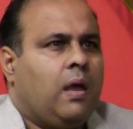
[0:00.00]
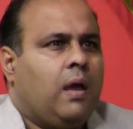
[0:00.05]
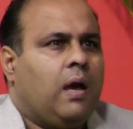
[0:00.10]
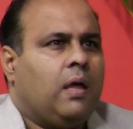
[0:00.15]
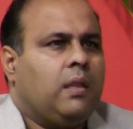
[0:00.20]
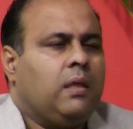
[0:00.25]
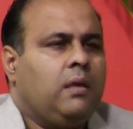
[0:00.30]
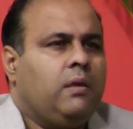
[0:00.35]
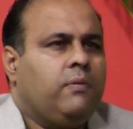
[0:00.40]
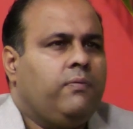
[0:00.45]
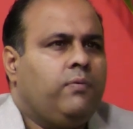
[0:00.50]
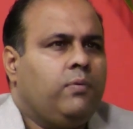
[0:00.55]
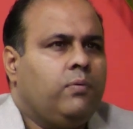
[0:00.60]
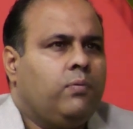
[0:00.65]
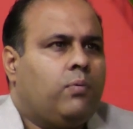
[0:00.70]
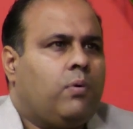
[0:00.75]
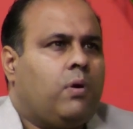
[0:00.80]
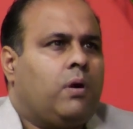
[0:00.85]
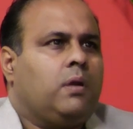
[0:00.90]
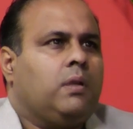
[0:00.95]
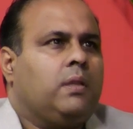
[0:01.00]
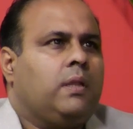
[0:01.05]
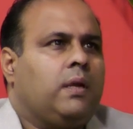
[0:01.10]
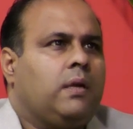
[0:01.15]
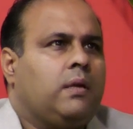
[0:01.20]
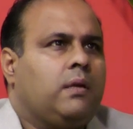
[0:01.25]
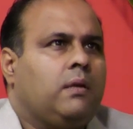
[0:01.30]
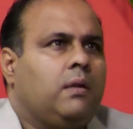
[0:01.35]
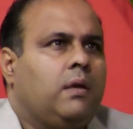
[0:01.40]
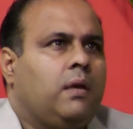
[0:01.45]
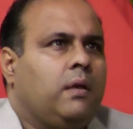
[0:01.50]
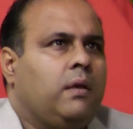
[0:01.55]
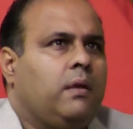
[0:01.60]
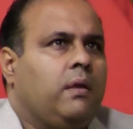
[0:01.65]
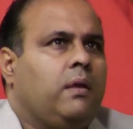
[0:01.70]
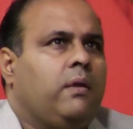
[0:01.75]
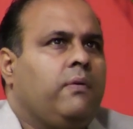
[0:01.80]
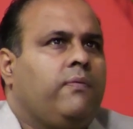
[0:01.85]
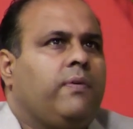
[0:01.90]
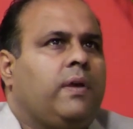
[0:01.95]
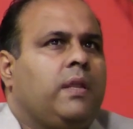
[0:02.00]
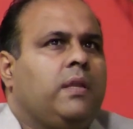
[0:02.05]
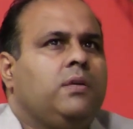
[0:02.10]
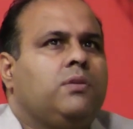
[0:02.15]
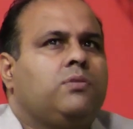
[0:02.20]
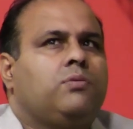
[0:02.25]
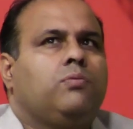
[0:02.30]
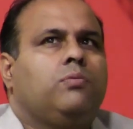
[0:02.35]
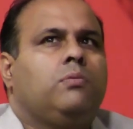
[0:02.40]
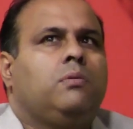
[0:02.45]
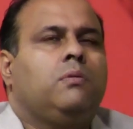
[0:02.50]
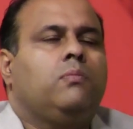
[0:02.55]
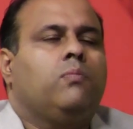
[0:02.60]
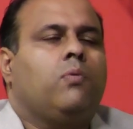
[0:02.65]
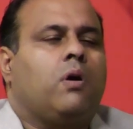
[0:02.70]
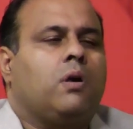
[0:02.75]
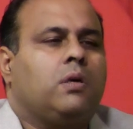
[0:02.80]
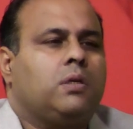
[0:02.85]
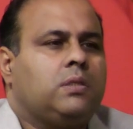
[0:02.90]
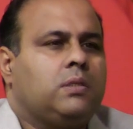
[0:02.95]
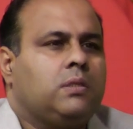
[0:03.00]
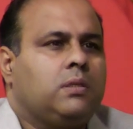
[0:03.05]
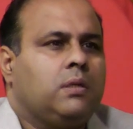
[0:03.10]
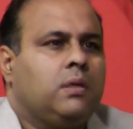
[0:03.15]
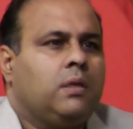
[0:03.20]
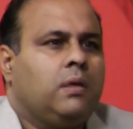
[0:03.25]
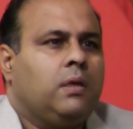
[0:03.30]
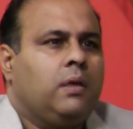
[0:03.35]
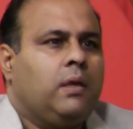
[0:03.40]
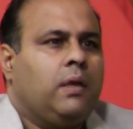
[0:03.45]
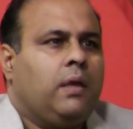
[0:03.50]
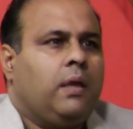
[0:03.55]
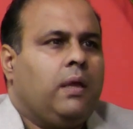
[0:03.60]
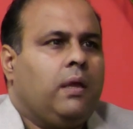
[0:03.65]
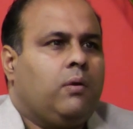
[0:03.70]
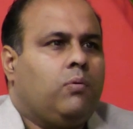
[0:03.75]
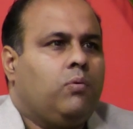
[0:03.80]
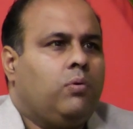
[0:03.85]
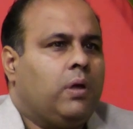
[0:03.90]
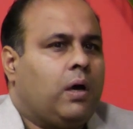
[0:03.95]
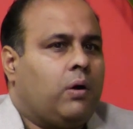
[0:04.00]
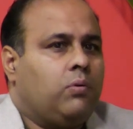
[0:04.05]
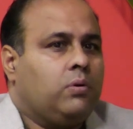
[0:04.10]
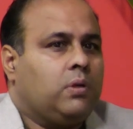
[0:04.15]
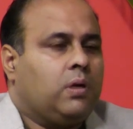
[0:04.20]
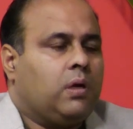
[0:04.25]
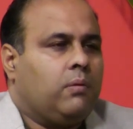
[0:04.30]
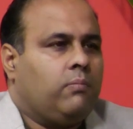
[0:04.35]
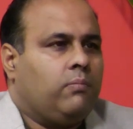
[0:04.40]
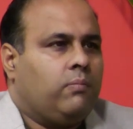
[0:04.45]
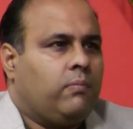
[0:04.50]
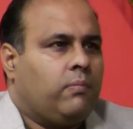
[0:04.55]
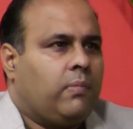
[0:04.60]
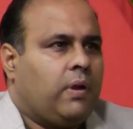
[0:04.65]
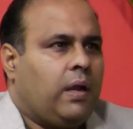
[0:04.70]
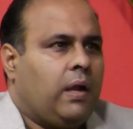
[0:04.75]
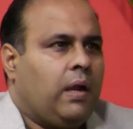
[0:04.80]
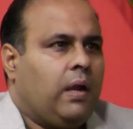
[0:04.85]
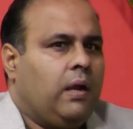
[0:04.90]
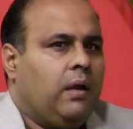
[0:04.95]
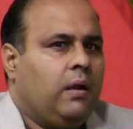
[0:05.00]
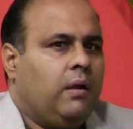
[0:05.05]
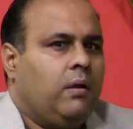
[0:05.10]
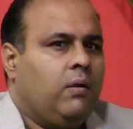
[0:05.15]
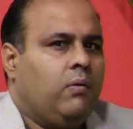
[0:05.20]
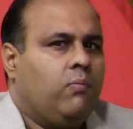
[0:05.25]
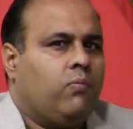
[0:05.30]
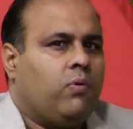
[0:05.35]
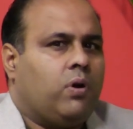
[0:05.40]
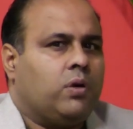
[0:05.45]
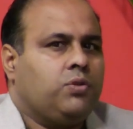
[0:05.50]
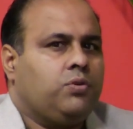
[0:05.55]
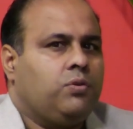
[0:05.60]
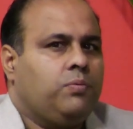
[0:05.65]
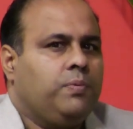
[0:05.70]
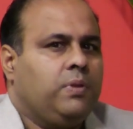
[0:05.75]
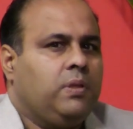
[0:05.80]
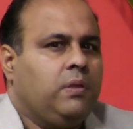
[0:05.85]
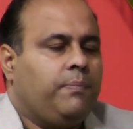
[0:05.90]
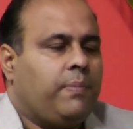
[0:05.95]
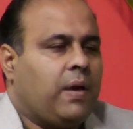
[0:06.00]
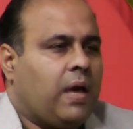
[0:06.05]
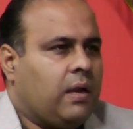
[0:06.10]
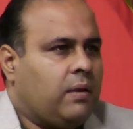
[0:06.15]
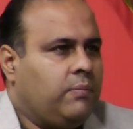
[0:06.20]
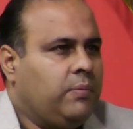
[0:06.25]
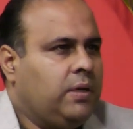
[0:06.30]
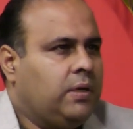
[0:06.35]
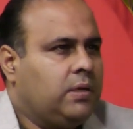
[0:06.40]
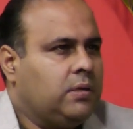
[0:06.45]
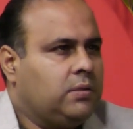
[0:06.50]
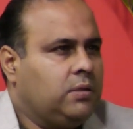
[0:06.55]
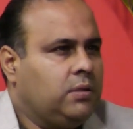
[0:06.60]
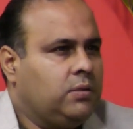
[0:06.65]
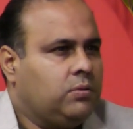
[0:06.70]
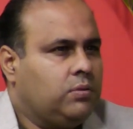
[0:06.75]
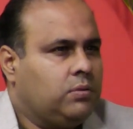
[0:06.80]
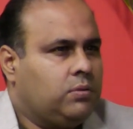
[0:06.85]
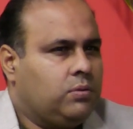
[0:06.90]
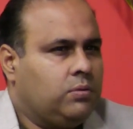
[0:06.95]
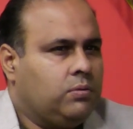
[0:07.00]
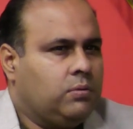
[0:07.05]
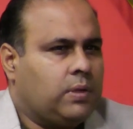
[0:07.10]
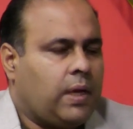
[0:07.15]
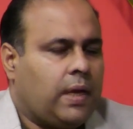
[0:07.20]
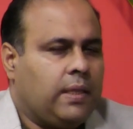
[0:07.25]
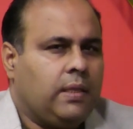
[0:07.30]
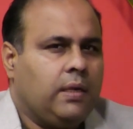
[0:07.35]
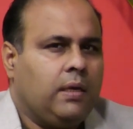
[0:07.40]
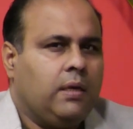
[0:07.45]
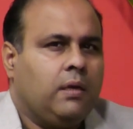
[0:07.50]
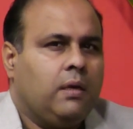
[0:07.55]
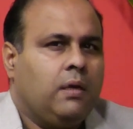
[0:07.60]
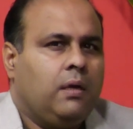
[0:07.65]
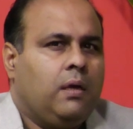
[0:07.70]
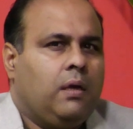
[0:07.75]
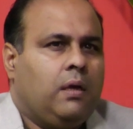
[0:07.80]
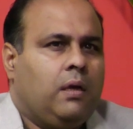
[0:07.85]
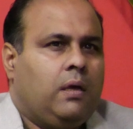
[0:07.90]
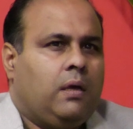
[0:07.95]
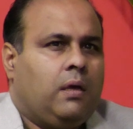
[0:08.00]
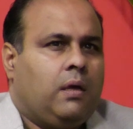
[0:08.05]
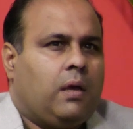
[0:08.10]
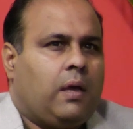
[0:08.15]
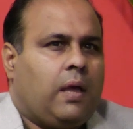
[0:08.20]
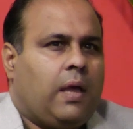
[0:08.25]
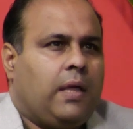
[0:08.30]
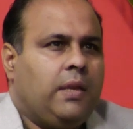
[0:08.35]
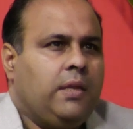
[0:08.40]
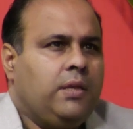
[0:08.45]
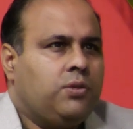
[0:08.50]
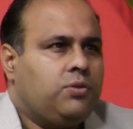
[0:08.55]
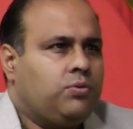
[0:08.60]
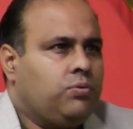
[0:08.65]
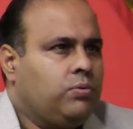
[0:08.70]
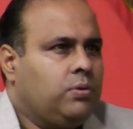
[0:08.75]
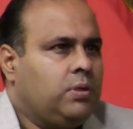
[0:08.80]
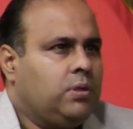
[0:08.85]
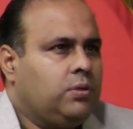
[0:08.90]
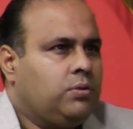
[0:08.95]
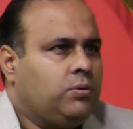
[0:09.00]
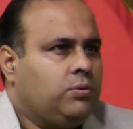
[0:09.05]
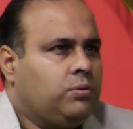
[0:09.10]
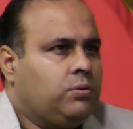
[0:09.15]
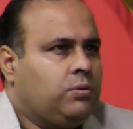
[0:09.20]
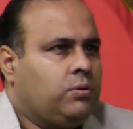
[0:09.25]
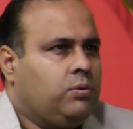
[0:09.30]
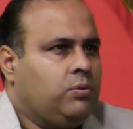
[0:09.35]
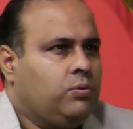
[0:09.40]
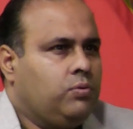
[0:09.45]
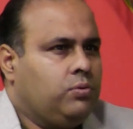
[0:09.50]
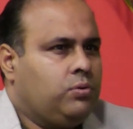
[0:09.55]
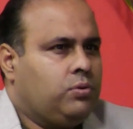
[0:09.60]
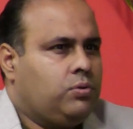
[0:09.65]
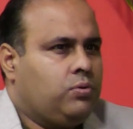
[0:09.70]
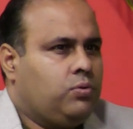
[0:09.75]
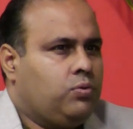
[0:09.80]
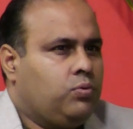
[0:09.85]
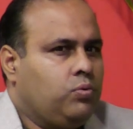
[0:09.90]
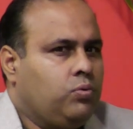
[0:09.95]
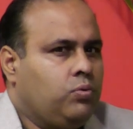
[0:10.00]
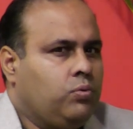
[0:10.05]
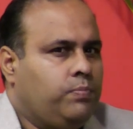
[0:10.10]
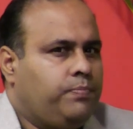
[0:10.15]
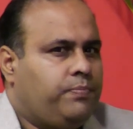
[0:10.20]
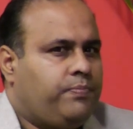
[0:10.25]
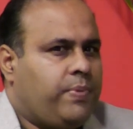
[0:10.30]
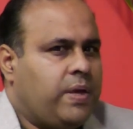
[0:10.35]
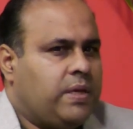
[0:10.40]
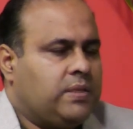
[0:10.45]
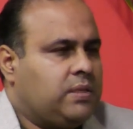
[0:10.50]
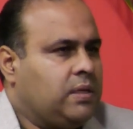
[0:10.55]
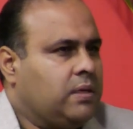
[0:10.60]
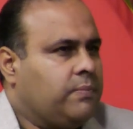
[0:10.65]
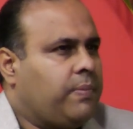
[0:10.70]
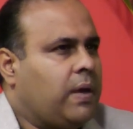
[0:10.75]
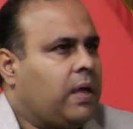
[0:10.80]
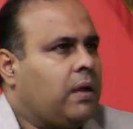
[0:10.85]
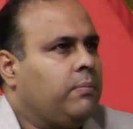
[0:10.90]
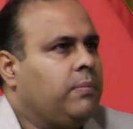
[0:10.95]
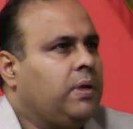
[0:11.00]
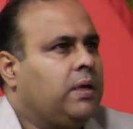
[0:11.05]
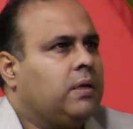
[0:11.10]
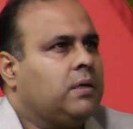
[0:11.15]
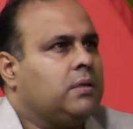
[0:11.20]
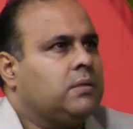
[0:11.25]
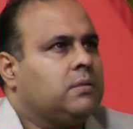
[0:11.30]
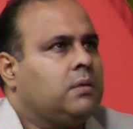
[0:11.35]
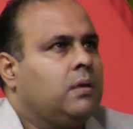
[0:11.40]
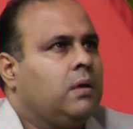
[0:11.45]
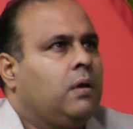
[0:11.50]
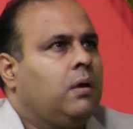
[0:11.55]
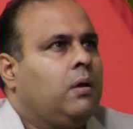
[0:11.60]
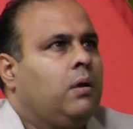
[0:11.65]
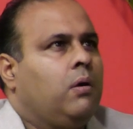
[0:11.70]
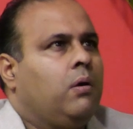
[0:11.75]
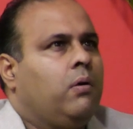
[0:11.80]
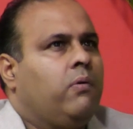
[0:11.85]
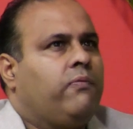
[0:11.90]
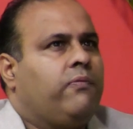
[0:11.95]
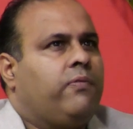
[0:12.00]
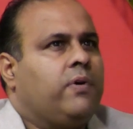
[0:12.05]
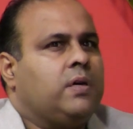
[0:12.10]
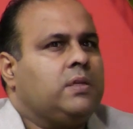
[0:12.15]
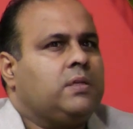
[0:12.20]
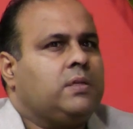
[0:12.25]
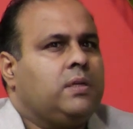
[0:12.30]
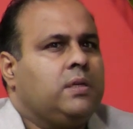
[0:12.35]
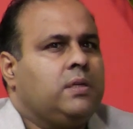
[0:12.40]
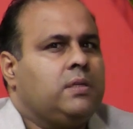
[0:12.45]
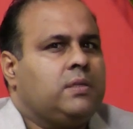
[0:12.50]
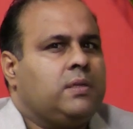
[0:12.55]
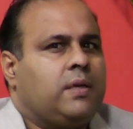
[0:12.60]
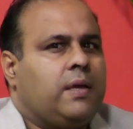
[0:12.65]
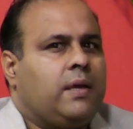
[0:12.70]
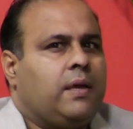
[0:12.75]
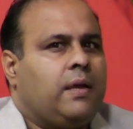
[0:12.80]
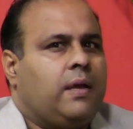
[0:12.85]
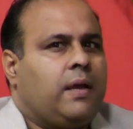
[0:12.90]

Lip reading: I think if you want that, if any student wants a good outcome, and what should be the parameters you should choose? I think any student should choose two basic parameters. First is